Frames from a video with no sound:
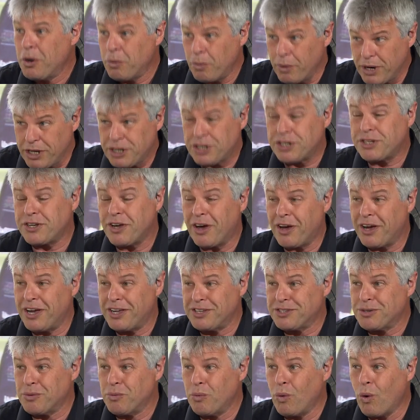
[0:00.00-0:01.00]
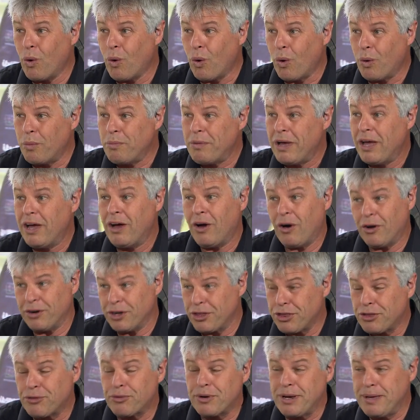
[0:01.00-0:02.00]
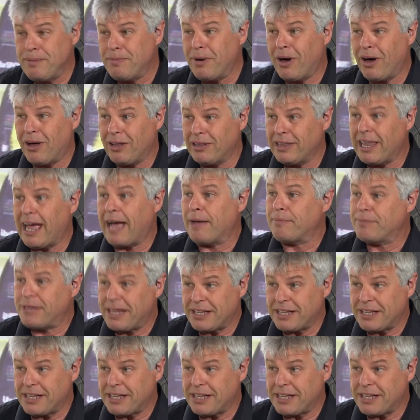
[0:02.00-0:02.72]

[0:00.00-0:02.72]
which tyres are warm. On a 3-mile lap,